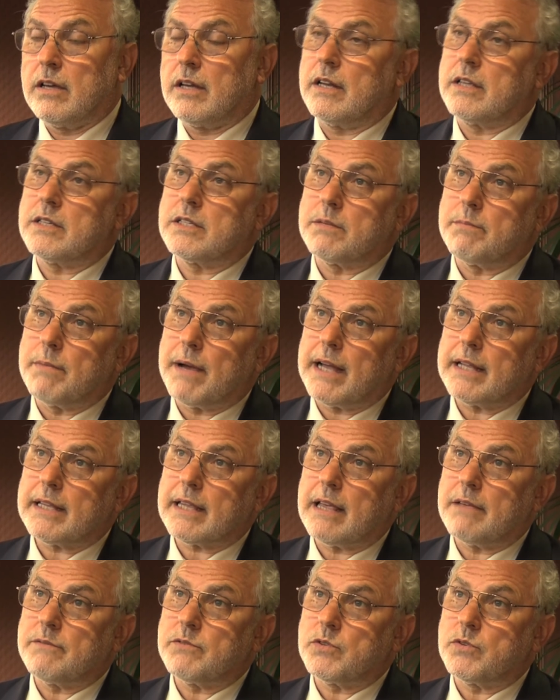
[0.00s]
And as demand
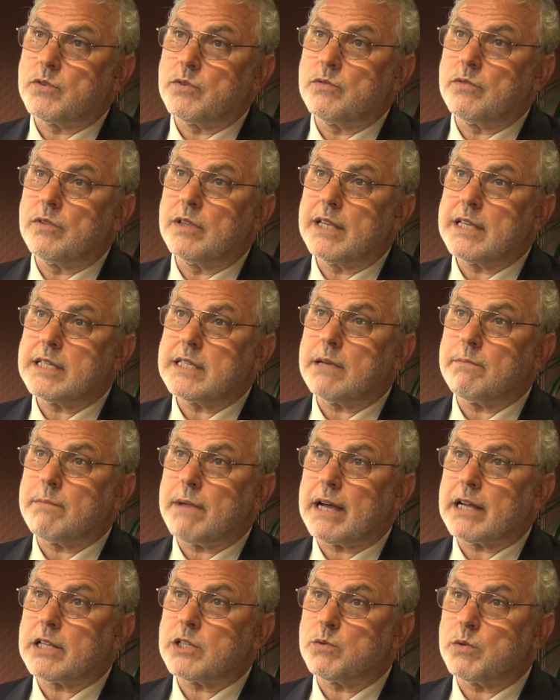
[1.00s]
comes through, leasing
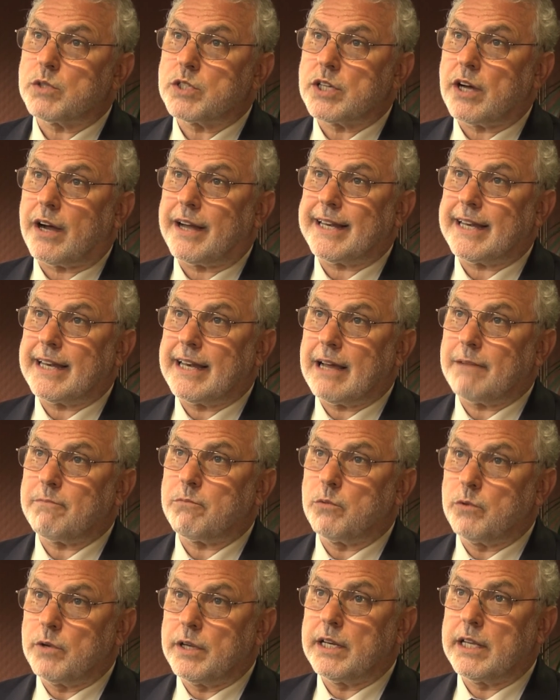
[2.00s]
markets will tighten up
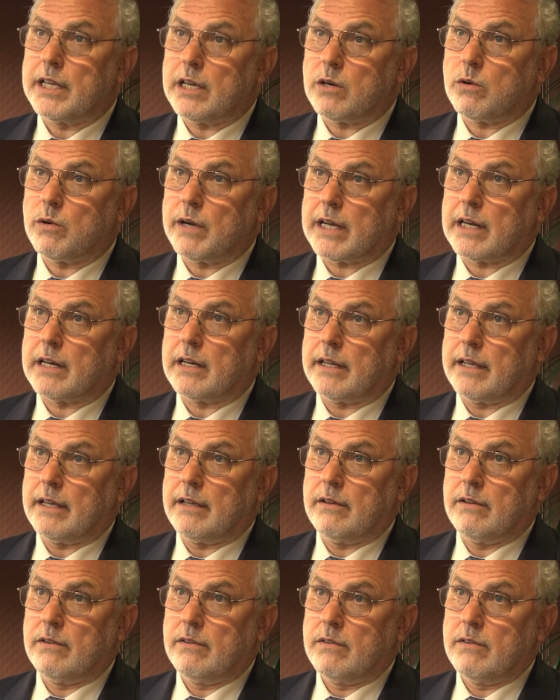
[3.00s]
really quickly.